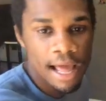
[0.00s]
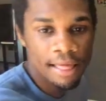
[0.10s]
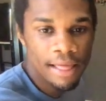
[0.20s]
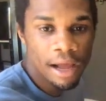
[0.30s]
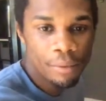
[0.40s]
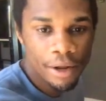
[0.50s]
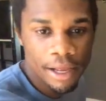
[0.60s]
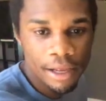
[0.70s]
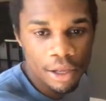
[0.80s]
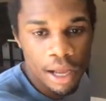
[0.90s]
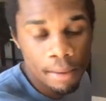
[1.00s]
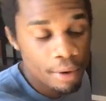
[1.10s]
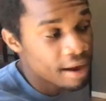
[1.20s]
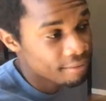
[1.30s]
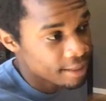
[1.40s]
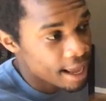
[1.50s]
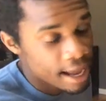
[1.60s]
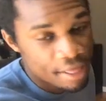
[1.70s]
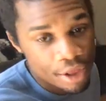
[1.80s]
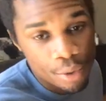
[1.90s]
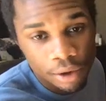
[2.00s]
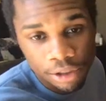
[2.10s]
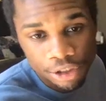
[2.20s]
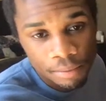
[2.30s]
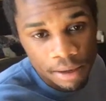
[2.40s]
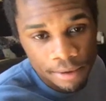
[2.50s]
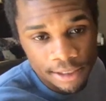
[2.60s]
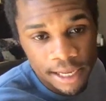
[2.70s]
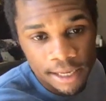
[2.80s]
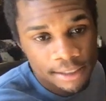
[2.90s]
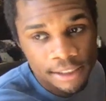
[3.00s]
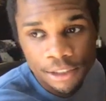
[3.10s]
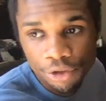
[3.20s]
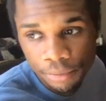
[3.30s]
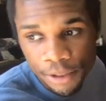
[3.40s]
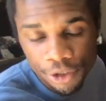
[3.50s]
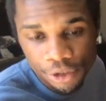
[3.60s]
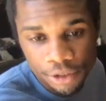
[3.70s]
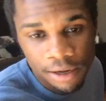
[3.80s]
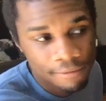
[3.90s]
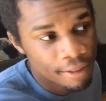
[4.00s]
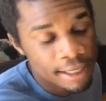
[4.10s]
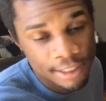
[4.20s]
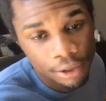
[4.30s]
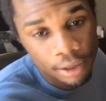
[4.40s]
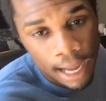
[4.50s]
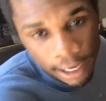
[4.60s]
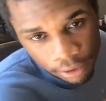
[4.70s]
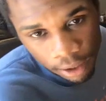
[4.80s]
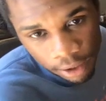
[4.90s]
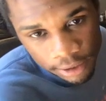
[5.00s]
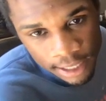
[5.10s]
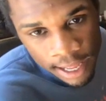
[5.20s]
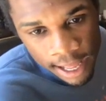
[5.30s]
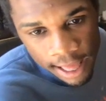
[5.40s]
And that way you have that. And then you would also maybe take 600 pictures of things that are not dogs.